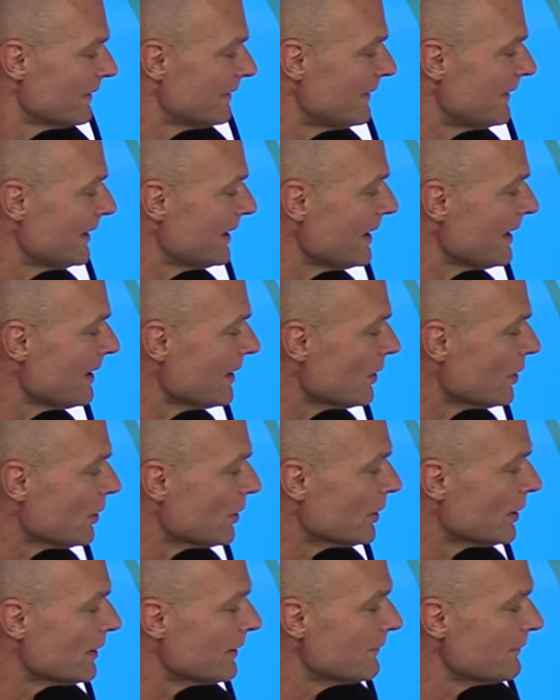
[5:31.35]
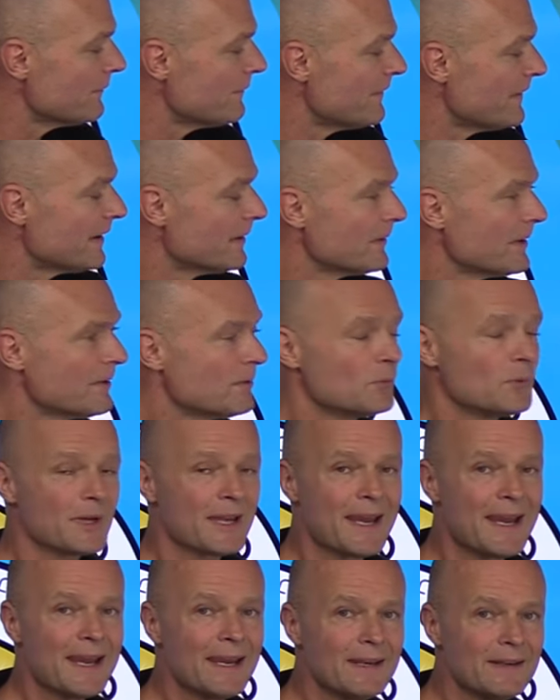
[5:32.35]
they are very
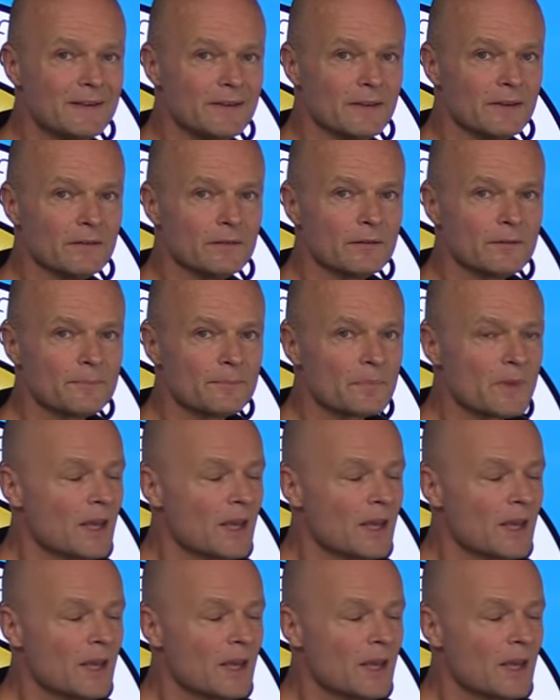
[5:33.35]
reactive.